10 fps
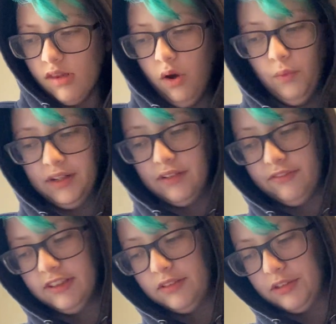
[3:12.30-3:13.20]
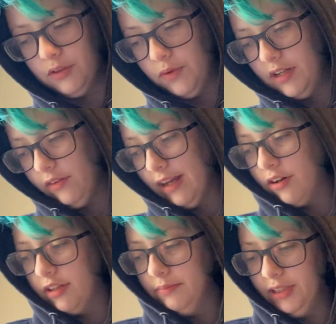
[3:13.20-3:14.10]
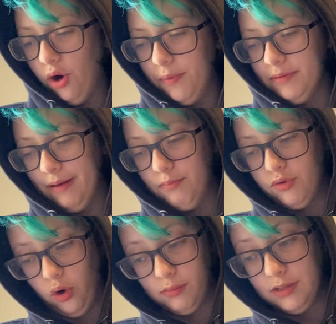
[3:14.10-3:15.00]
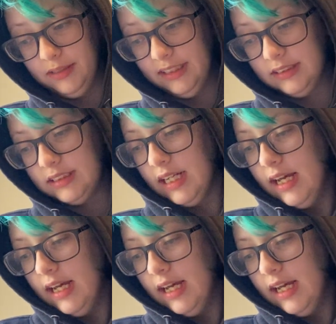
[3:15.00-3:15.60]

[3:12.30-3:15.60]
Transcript: When confronted with a window that couldn't be opened by normal means,